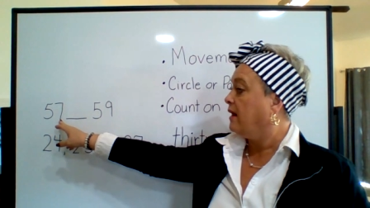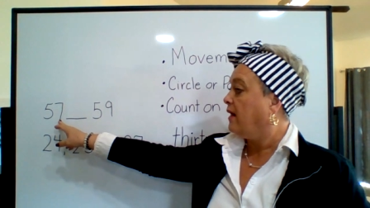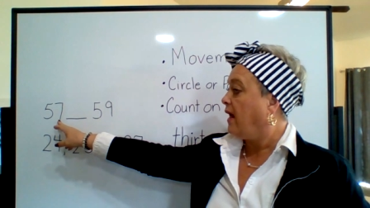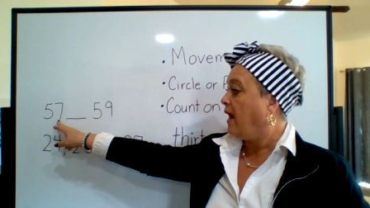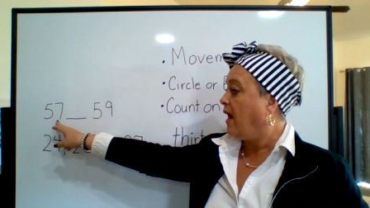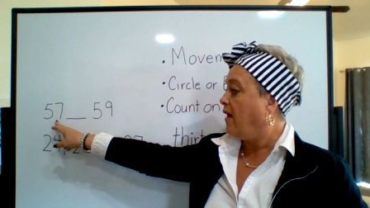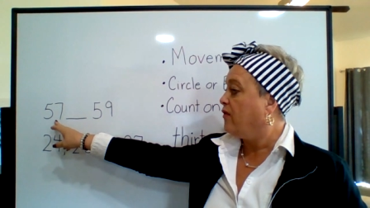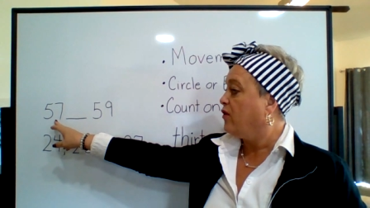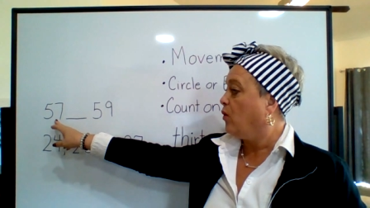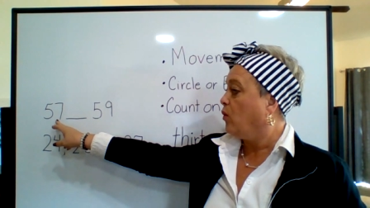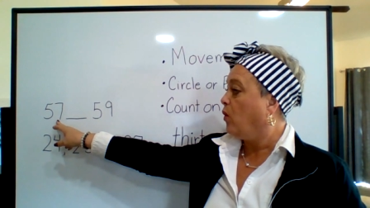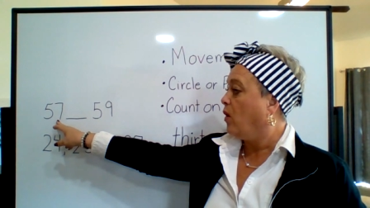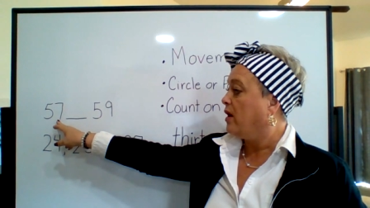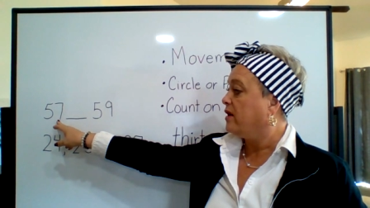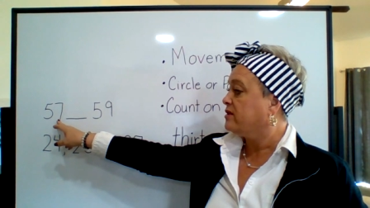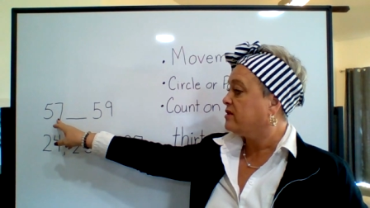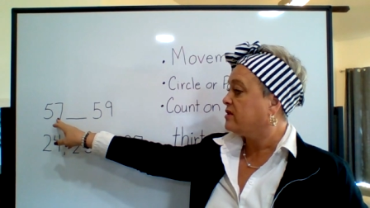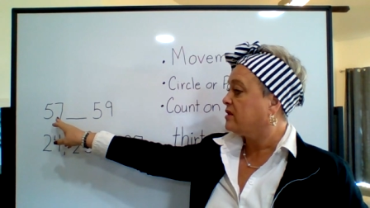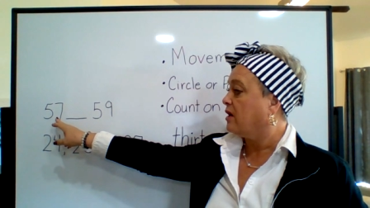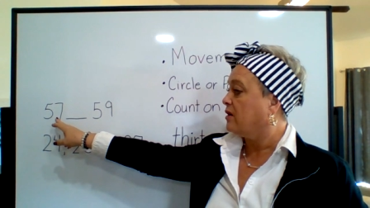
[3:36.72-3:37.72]
and the
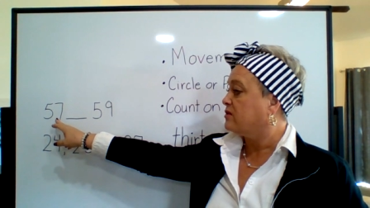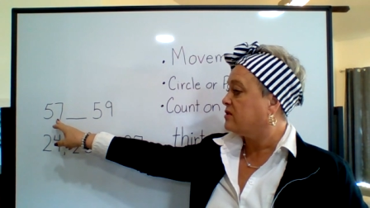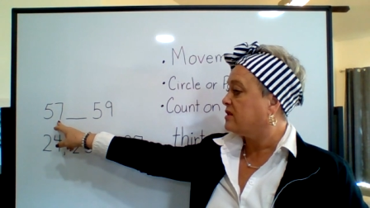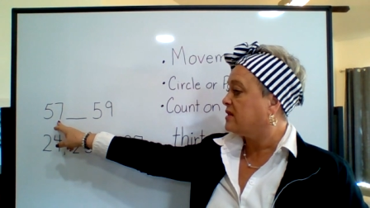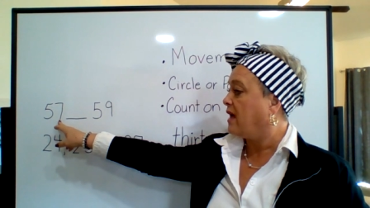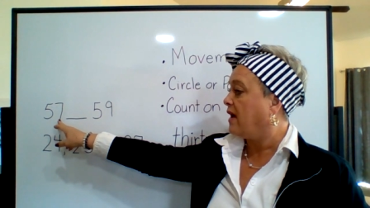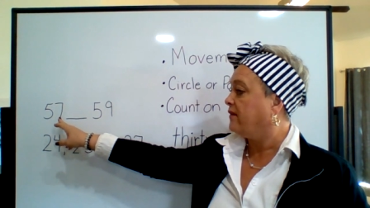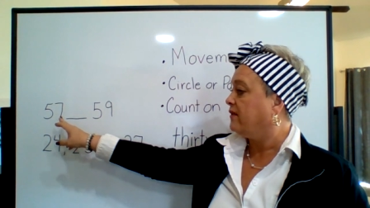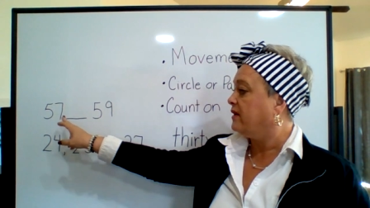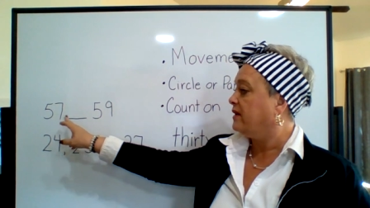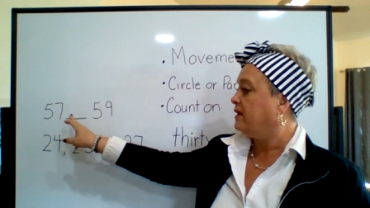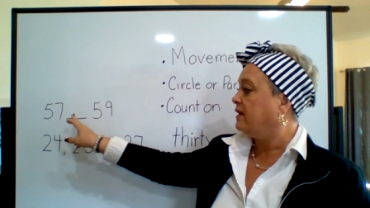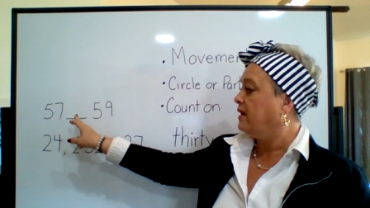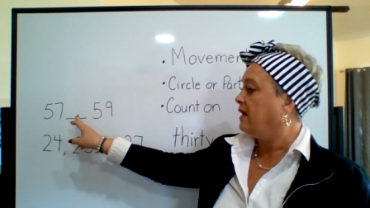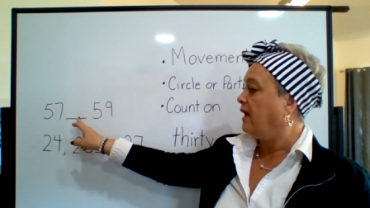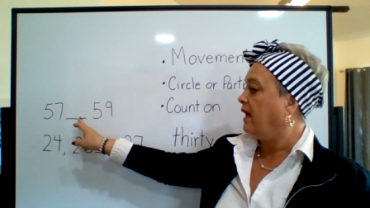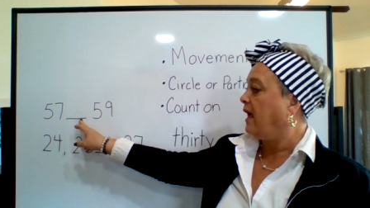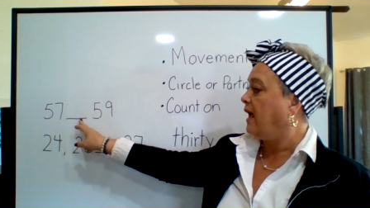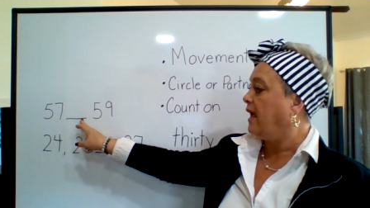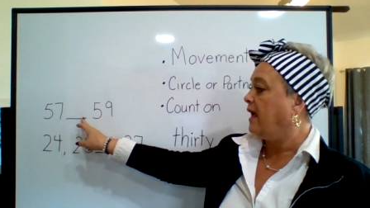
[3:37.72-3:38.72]
ones go 7,
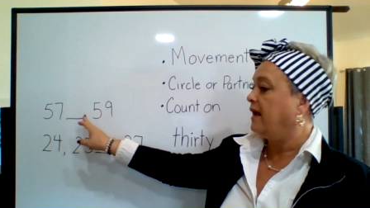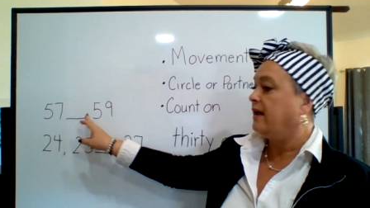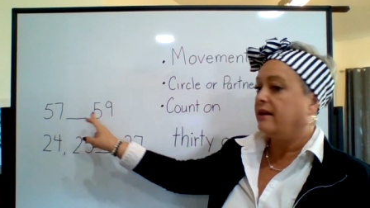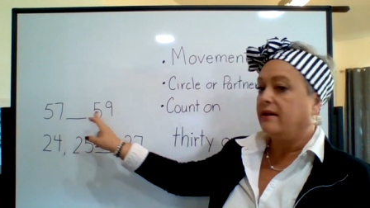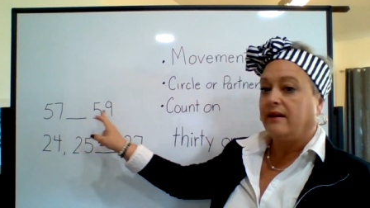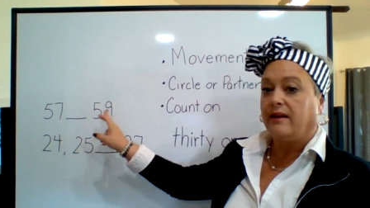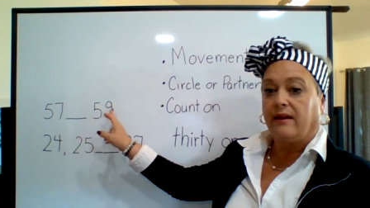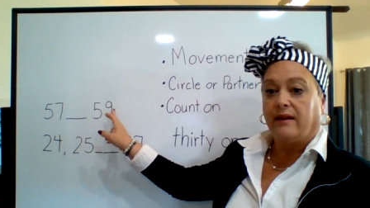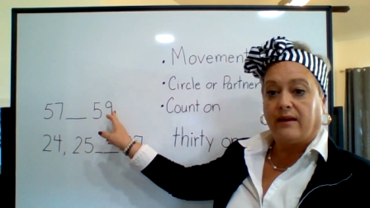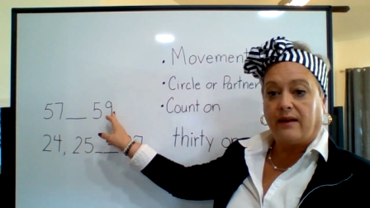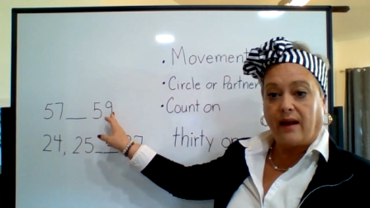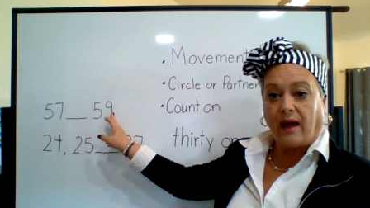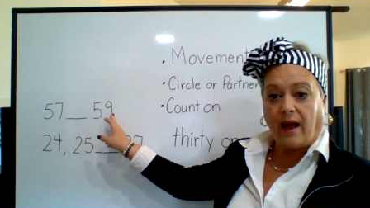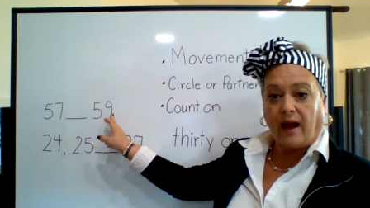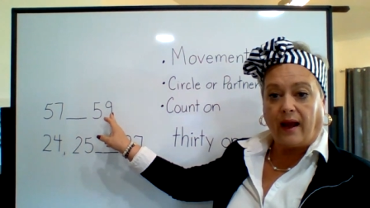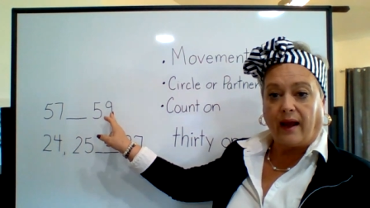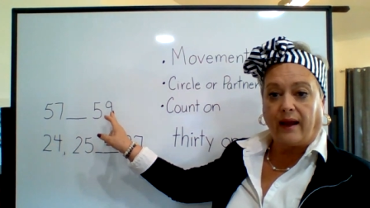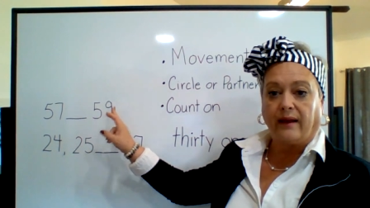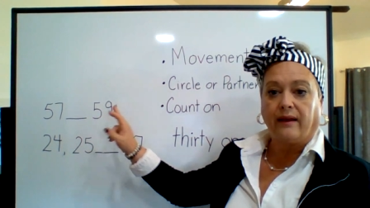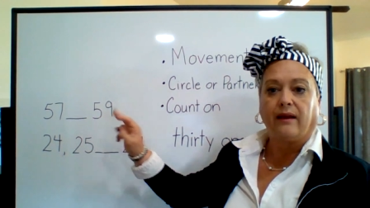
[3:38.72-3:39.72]
8,
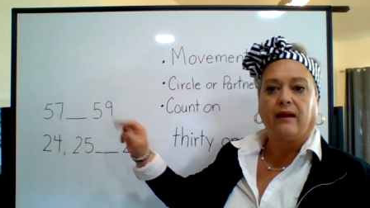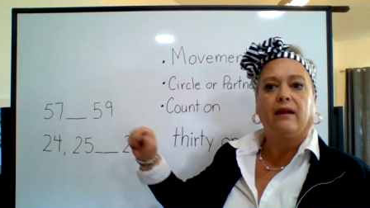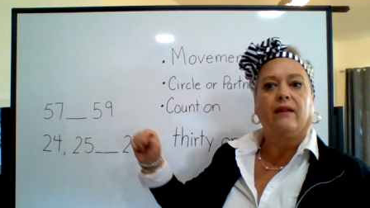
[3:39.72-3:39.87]
9.